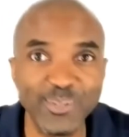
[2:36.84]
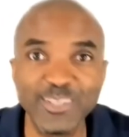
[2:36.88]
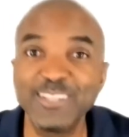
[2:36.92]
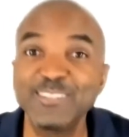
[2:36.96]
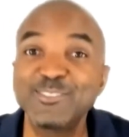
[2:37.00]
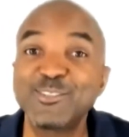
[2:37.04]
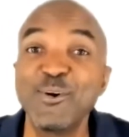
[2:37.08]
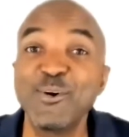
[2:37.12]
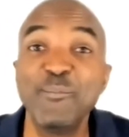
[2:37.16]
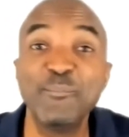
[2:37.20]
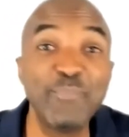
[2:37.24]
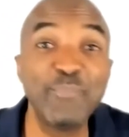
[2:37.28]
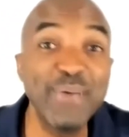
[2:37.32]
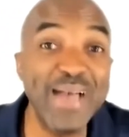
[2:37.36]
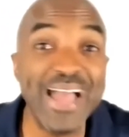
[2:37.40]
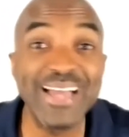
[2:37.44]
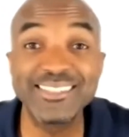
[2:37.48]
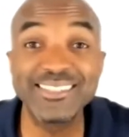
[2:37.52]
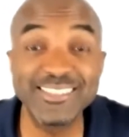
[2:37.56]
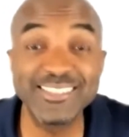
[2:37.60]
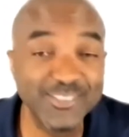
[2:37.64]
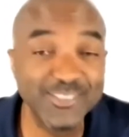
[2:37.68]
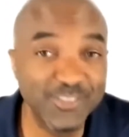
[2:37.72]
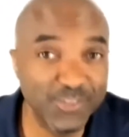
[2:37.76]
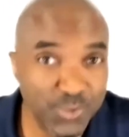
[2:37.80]
let's go
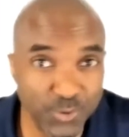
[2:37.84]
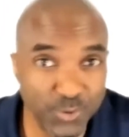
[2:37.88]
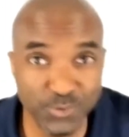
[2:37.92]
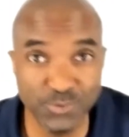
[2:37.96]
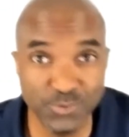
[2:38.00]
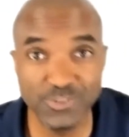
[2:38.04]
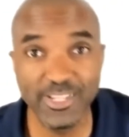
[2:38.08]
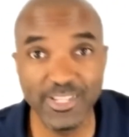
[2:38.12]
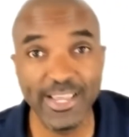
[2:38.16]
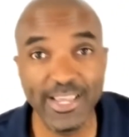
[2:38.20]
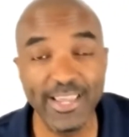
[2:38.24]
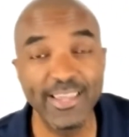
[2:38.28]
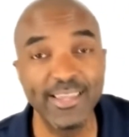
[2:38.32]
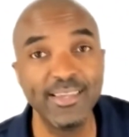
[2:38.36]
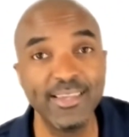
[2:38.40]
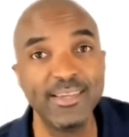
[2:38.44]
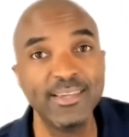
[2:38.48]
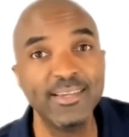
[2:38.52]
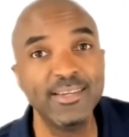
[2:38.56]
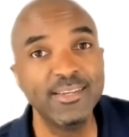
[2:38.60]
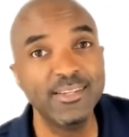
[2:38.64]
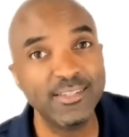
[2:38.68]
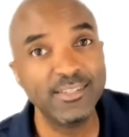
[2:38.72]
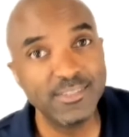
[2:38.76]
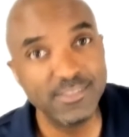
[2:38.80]
back to Tuesday,
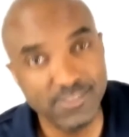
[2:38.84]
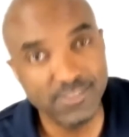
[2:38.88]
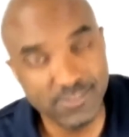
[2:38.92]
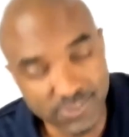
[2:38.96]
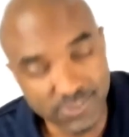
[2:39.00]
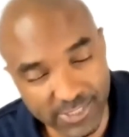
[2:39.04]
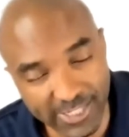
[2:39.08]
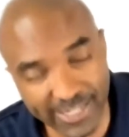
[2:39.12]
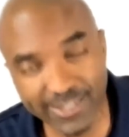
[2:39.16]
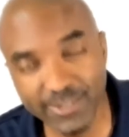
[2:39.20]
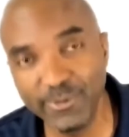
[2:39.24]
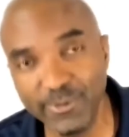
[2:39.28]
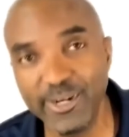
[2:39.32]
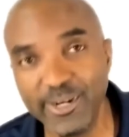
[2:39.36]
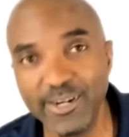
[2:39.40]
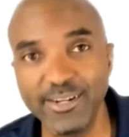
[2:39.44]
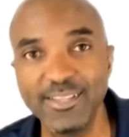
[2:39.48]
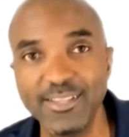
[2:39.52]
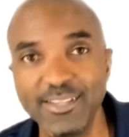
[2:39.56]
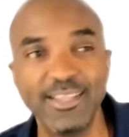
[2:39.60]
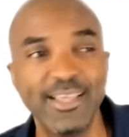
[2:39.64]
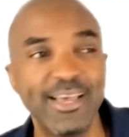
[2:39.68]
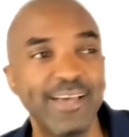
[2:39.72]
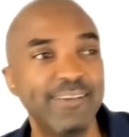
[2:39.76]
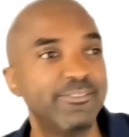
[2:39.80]
January
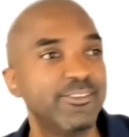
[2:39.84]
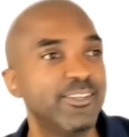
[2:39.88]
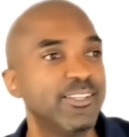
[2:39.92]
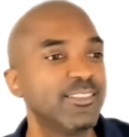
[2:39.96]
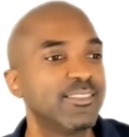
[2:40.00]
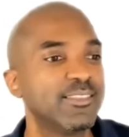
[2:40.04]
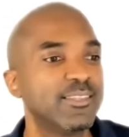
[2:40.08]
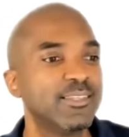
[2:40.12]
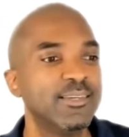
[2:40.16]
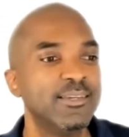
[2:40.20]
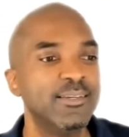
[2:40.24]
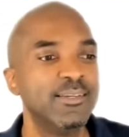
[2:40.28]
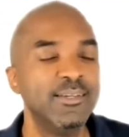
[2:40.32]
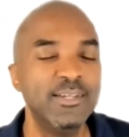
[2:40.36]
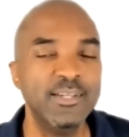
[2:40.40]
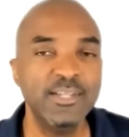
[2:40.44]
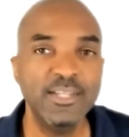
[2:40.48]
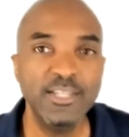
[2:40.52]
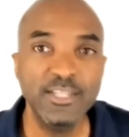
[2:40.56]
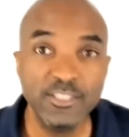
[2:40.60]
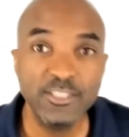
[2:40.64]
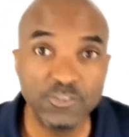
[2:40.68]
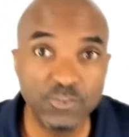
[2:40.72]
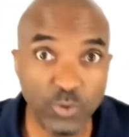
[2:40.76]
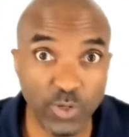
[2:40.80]
11th.
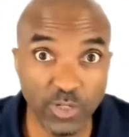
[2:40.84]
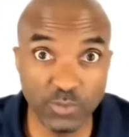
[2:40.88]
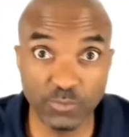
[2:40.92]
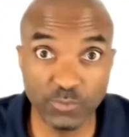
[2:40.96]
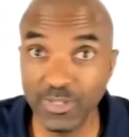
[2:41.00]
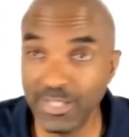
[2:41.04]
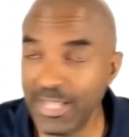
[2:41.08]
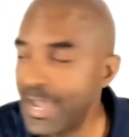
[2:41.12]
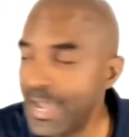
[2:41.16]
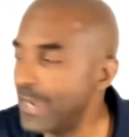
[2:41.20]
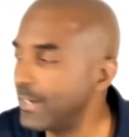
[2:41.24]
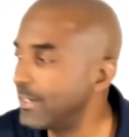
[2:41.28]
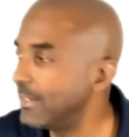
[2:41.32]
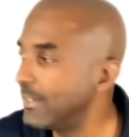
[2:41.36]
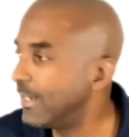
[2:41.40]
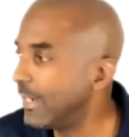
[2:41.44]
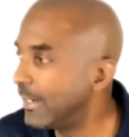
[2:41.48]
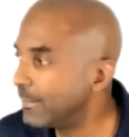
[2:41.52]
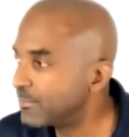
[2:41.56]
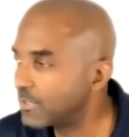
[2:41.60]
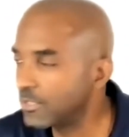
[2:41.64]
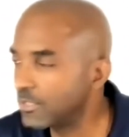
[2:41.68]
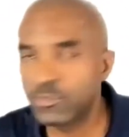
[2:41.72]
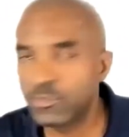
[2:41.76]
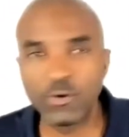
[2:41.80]
So as we're lining
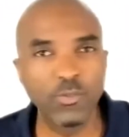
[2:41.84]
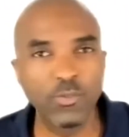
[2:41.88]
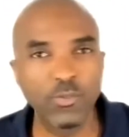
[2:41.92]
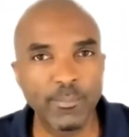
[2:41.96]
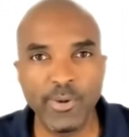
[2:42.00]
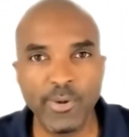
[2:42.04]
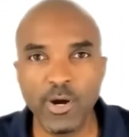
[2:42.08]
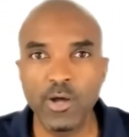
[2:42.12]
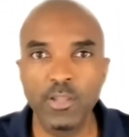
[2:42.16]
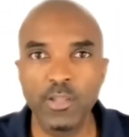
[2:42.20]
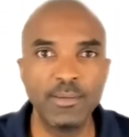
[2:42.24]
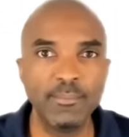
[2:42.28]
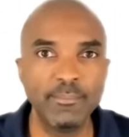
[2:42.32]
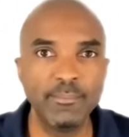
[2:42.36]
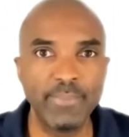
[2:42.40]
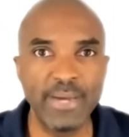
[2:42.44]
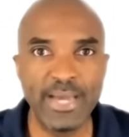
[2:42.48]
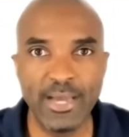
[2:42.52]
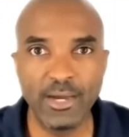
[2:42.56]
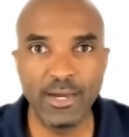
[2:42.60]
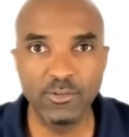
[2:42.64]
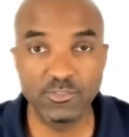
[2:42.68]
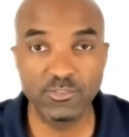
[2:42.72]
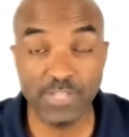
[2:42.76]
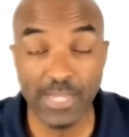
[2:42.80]
up to throw the ball in
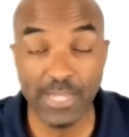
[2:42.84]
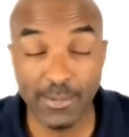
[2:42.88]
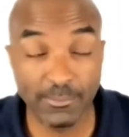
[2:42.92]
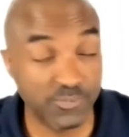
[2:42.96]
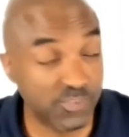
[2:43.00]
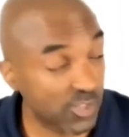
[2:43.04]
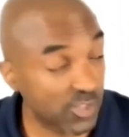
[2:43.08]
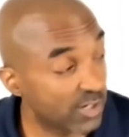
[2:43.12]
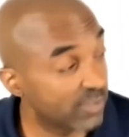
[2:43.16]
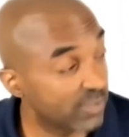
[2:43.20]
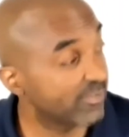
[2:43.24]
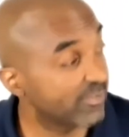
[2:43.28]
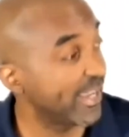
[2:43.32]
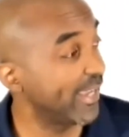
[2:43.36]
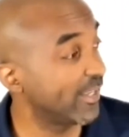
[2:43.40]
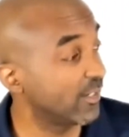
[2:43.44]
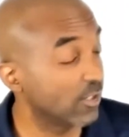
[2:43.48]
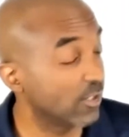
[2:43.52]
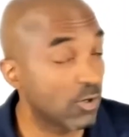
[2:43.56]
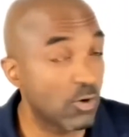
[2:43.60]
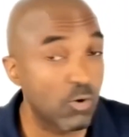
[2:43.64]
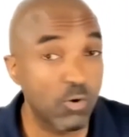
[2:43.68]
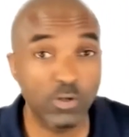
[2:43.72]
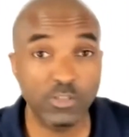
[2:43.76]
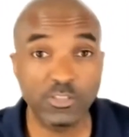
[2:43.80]
bounds, I'm surveying the
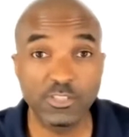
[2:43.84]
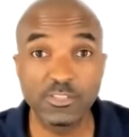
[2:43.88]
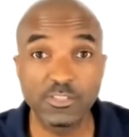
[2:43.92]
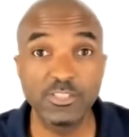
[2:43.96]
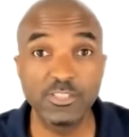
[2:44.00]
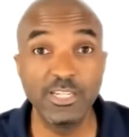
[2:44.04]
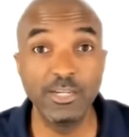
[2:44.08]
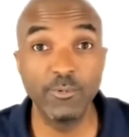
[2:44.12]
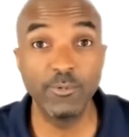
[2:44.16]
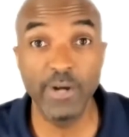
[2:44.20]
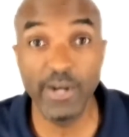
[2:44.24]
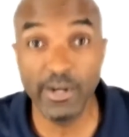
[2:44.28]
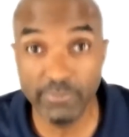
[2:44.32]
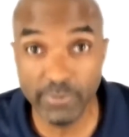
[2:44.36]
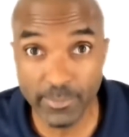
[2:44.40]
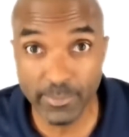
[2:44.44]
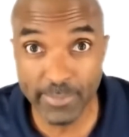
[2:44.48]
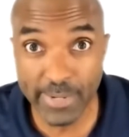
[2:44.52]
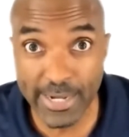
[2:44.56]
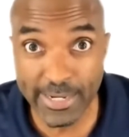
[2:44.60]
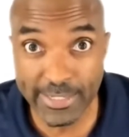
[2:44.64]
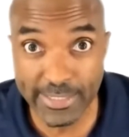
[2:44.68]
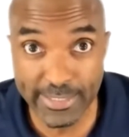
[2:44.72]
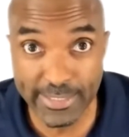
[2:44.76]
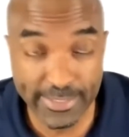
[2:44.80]
court to see where
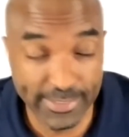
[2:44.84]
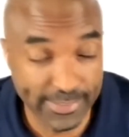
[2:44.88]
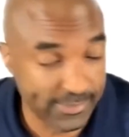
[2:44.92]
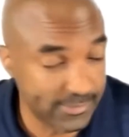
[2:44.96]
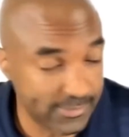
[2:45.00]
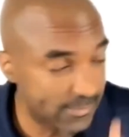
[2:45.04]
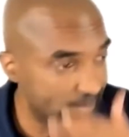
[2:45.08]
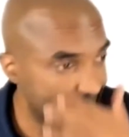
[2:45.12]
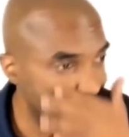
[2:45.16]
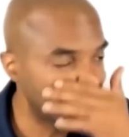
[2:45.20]
everybody is.